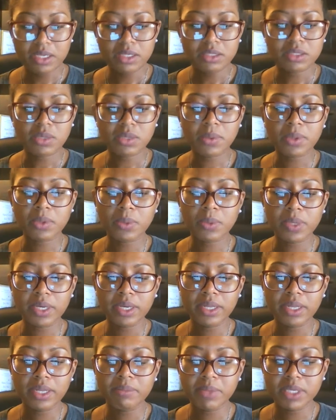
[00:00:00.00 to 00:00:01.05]
So
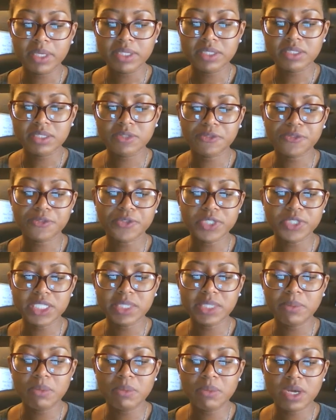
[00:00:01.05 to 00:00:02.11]
acquitted it means to free
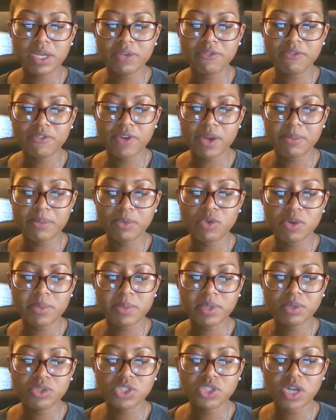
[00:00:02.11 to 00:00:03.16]
someone from
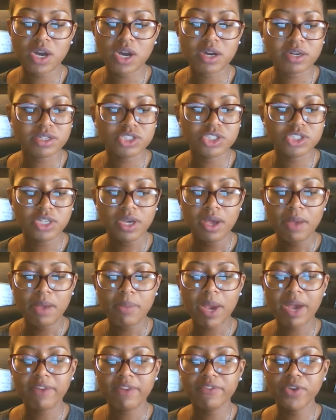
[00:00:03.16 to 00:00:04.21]
criminal charge
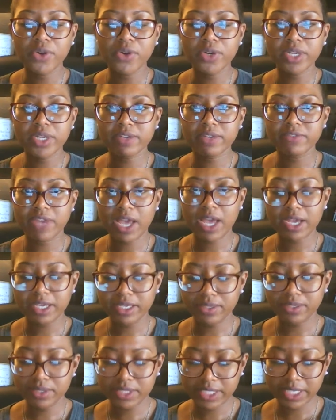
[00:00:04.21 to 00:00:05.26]
by a verdict of not
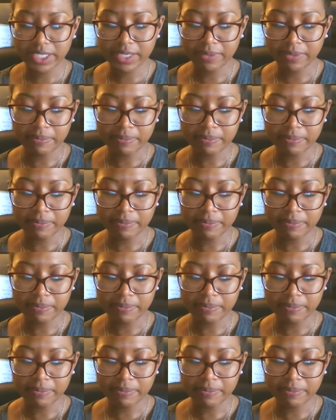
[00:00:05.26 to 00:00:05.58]
guilty.